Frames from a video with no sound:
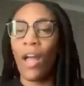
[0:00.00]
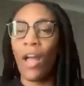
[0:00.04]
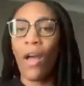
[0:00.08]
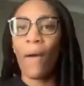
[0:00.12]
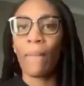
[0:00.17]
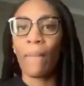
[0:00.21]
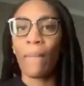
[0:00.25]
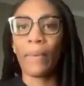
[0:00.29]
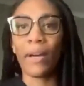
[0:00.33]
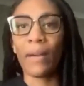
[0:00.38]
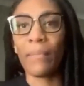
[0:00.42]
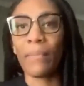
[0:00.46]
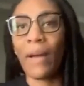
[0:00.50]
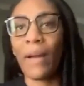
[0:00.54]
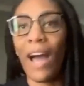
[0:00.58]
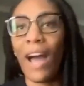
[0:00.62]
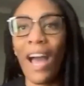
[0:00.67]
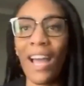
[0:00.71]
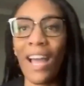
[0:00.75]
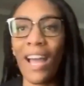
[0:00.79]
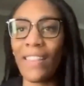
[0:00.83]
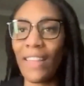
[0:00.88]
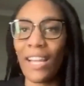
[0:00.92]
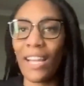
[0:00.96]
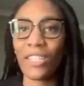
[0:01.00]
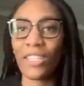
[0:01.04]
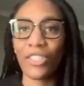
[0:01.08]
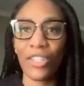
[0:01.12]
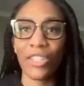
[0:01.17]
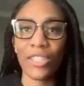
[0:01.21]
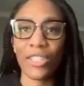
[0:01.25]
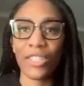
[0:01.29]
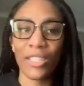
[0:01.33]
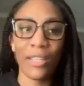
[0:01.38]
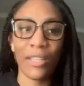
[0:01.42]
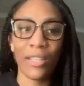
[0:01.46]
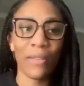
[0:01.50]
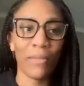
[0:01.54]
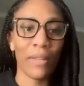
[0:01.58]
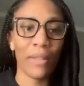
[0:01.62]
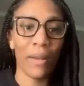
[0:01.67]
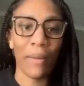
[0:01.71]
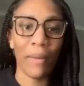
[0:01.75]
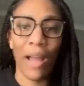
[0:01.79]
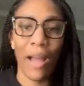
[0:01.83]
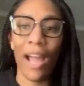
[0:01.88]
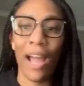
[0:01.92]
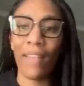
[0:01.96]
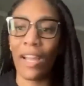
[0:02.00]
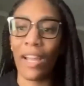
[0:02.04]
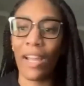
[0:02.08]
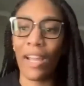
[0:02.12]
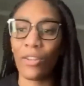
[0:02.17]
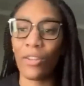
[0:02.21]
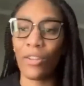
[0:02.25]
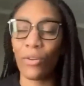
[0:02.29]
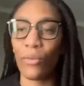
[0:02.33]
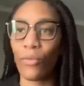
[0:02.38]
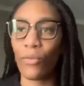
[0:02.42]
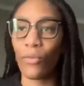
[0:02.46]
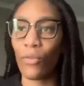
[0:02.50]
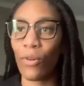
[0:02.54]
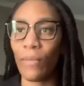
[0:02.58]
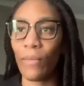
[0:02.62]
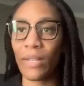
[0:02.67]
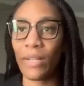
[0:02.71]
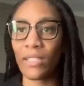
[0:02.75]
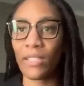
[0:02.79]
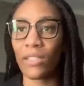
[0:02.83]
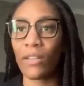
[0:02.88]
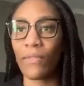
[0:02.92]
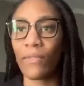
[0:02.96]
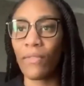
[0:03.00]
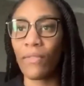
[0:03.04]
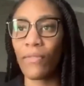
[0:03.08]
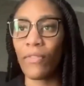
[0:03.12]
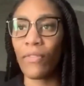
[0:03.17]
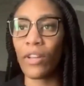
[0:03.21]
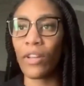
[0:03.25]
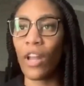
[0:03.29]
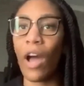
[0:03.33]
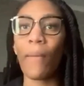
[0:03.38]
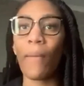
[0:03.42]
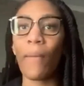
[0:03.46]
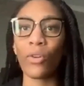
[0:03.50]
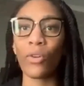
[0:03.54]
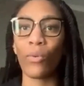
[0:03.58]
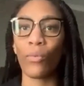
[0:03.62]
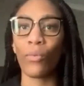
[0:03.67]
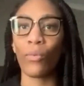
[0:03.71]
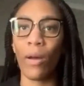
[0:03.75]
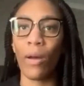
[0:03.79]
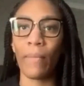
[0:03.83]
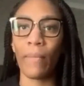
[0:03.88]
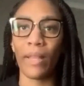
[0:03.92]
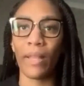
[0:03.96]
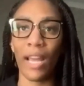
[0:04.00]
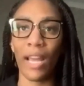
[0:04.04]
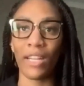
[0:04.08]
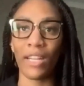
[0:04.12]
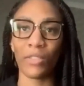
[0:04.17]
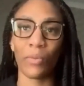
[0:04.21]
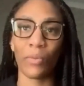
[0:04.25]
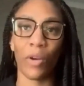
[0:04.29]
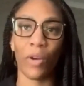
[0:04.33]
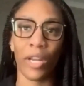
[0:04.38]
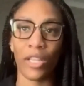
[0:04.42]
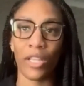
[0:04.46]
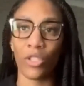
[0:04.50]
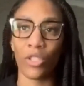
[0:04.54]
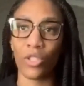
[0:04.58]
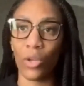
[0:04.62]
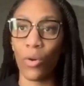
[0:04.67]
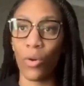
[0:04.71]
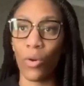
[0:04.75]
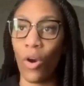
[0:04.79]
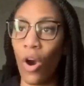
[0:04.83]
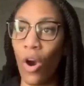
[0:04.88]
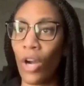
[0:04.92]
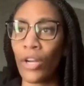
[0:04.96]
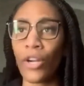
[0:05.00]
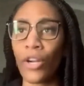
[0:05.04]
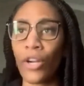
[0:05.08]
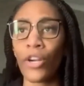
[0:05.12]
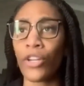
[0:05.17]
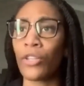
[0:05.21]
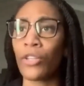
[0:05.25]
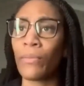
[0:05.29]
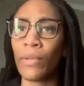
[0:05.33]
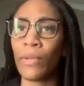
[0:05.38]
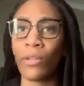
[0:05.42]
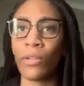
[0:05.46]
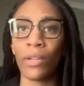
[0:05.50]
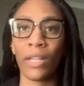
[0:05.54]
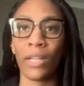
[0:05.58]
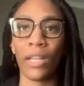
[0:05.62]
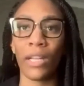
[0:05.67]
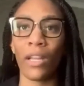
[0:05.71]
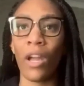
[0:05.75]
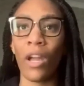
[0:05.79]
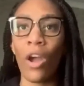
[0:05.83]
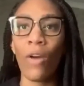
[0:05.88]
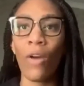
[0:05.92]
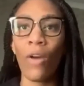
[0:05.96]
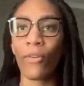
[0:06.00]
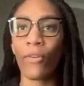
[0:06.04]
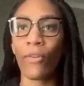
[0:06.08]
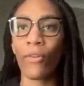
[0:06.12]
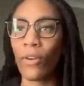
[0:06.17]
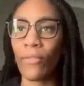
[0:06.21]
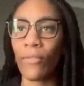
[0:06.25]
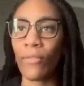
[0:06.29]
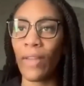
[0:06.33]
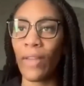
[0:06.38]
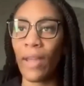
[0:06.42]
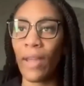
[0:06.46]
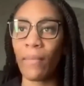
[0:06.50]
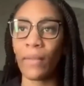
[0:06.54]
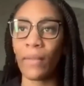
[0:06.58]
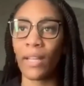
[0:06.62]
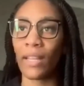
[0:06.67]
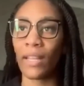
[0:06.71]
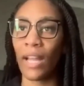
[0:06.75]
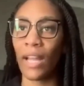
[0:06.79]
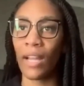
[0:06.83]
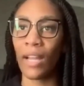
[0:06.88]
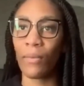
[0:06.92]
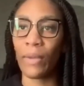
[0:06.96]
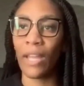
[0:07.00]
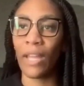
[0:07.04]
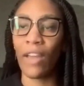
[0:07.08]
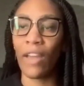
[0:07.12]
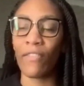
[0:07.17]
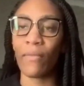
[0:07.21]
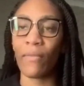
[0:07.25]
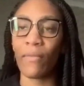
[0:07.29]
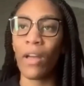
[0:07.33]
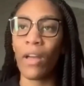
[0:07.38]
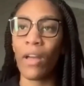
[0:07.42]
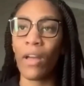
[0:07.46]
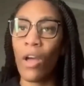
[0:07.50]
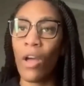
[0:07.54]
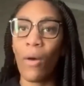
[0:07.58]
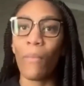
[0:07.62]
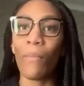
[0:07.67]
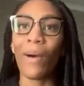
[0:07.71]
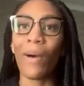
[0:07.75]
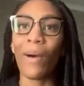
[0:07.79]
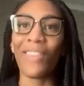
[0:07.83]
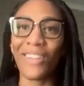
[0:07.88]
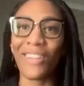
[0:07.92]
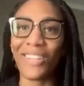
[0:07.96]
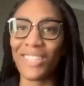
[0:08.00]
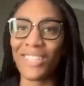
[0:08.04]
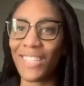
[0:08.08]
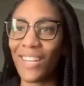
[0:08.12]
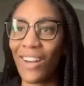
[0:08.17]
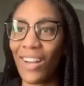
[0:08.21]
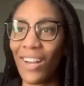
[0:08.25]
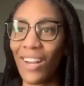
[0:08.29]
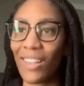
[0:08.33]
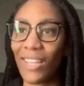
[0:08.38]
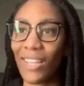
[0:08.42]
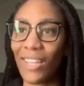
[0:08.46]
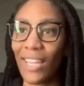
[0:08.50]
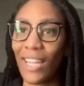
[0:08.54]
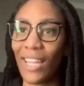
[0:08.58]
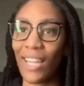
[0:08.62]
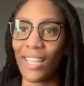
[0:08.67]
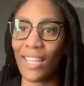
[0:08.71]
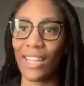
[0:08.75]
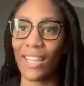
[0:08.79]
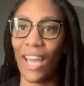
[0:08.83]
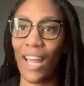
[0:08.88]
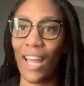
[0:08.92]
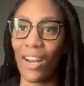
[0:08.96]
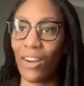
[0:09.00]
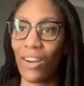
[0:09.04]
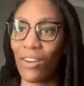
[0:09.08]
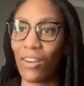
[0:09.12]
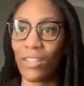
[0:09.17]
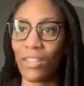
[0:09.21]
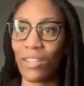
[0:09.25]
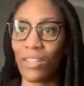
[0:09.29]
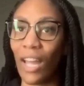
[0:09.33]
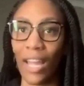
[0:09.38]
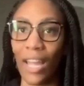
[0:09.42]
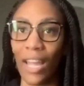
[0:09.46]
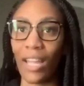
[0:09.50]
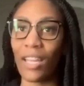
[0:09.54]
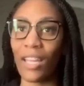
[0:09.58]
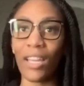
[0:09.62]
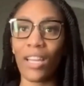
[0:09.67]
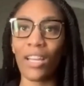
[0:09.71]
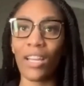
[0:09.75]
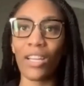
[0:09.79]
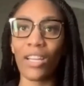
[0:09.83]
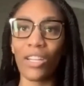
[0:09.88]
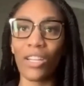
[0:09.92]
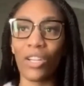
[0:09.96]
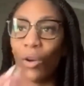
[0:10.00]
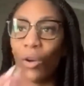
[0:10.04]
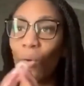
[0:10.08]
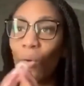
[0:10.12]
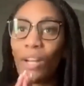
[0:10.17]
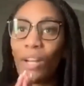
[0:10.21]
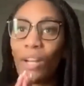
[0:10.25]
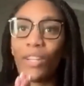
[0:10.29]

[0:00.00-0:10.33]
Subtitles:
But behind that jersey, behind that uniform, it's a phenomenal woman that is working so hard in her community for her family. Like, we have mothers in our league that are like going